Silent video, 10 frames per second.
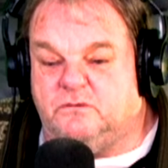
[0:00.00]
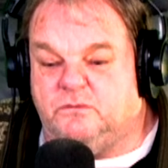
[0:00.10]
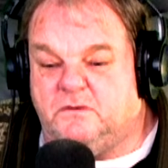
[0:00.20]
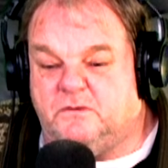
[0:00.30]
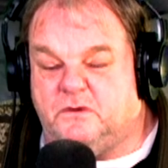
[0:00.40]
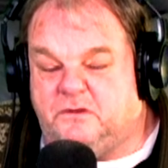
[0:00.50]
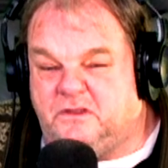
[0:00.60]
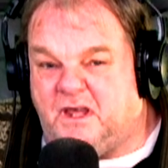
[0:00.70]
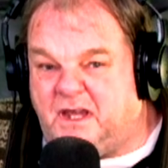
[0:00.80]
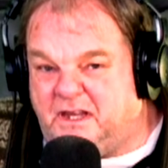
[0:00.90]
River
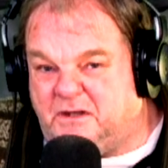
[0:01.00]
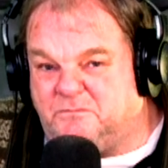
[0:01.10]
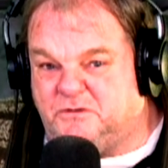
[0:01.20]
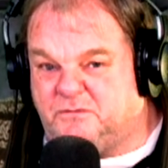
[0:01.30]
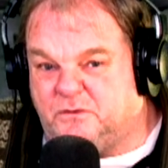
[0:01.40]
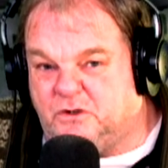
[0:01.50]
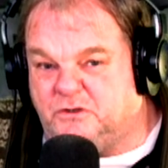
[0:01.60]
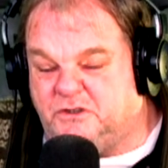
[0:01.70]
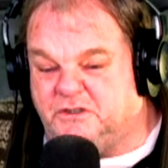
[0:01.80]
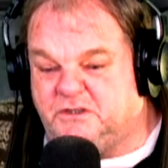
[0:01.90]
Thames, for
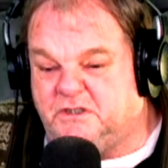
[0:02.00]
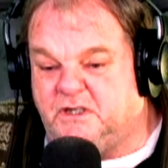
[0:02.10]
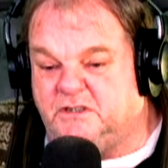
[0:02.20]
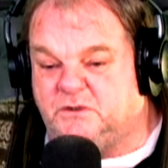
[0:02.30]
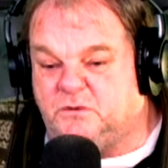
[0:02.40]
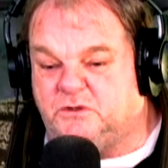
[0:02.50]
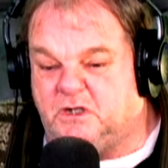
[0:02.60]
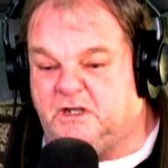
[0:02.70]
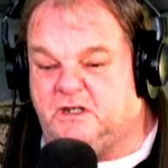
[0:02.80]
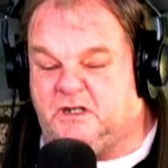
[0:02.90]
goodness sake. So it's
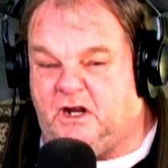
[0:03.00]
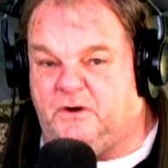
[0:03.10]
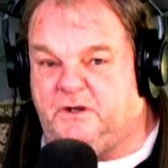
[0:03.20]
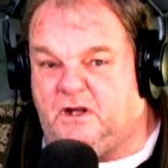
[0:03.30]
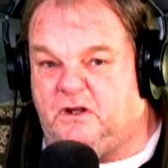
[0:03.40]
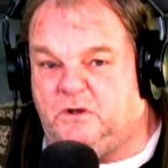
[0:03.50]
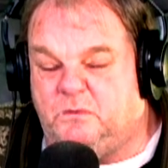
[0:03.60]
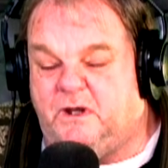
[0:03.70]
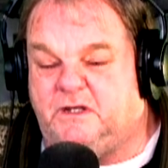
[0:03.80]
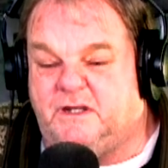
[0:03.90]
going to get carried all the
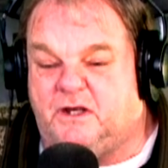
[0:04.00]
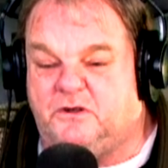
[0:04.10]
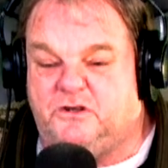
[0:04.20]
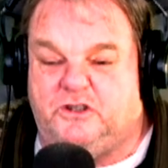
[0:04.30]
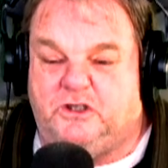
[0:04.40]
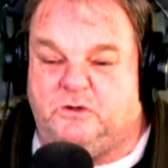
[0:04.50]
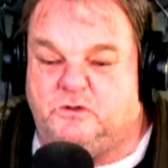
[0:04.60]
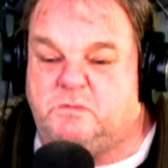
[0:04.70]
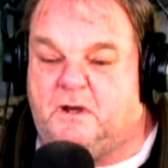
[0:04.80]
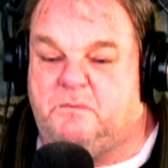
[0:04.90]
way down in the
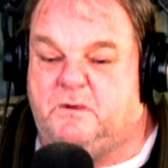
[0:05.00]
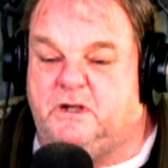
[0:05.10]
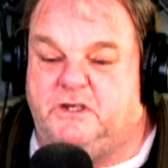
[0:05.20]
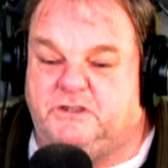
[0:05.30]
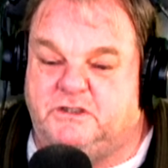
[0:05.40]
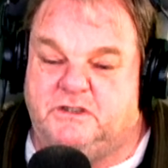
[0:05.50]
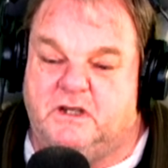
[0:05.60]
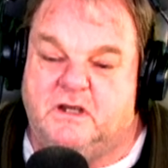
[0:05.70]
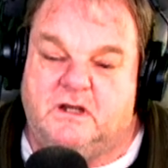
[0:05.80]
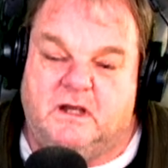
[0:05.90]
huge populations,
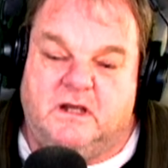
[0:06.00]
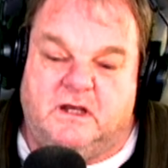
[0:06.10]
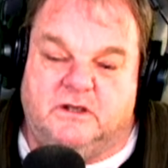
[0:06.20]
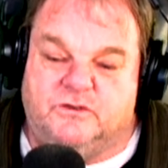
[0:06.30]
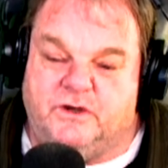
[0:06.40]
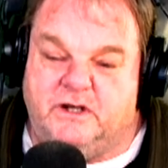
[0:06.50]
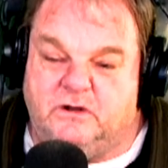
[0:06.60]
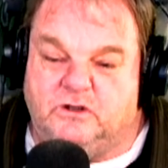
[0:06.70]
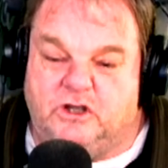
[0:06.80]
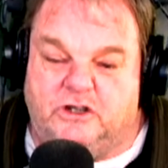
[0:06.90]
and
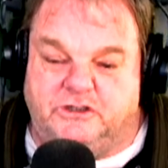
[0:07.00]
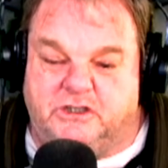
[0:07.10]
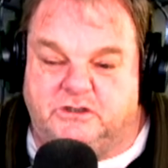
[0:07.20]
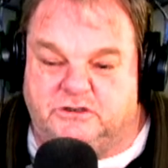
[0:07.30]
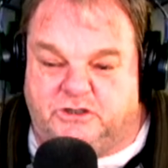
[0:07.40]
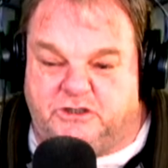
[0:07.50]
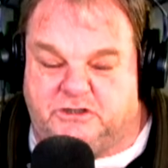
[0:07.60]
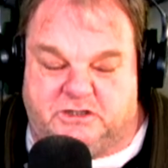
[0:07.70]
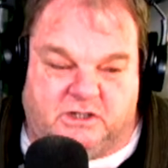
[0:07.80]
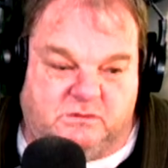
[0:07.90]
Greater London to the
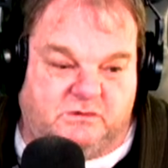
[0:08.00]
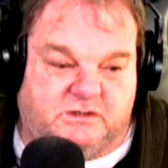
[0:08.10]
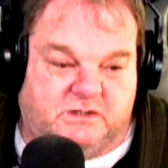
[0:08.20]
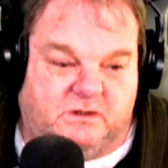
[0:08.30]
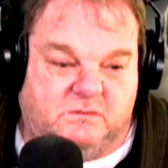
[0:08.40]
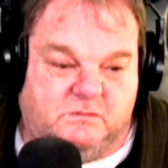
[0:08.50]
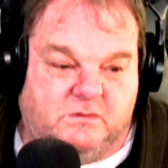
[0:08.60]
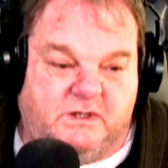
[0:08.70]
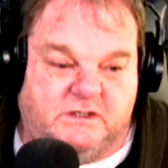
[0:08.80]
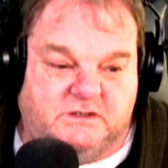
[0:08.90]
south and
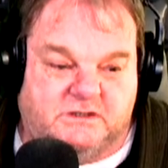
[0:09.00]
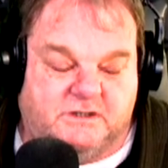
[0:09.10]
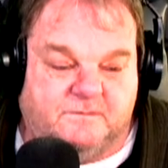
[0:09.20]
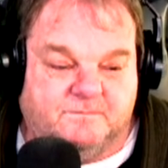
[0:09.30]
southwest.